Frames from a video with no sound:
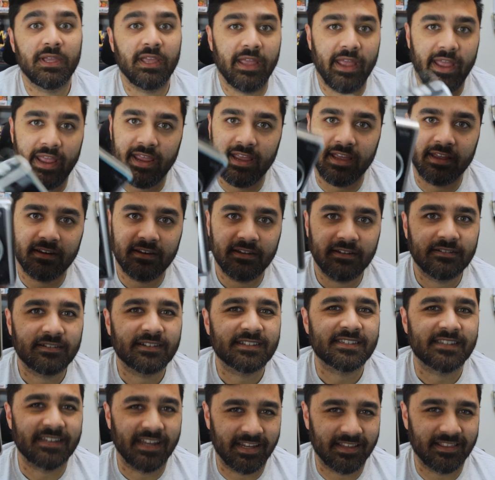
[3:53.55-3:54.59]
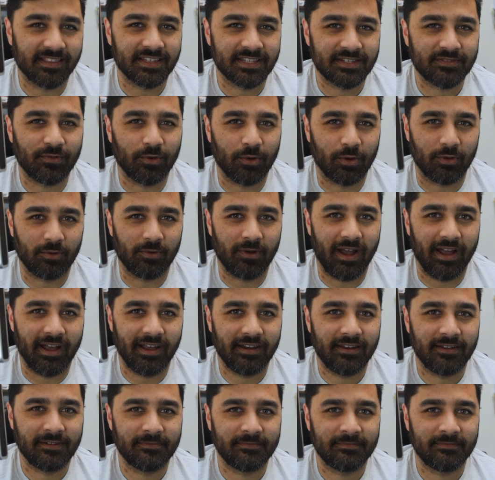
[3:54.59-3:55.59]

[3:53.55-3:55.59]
and let's take this for a ride.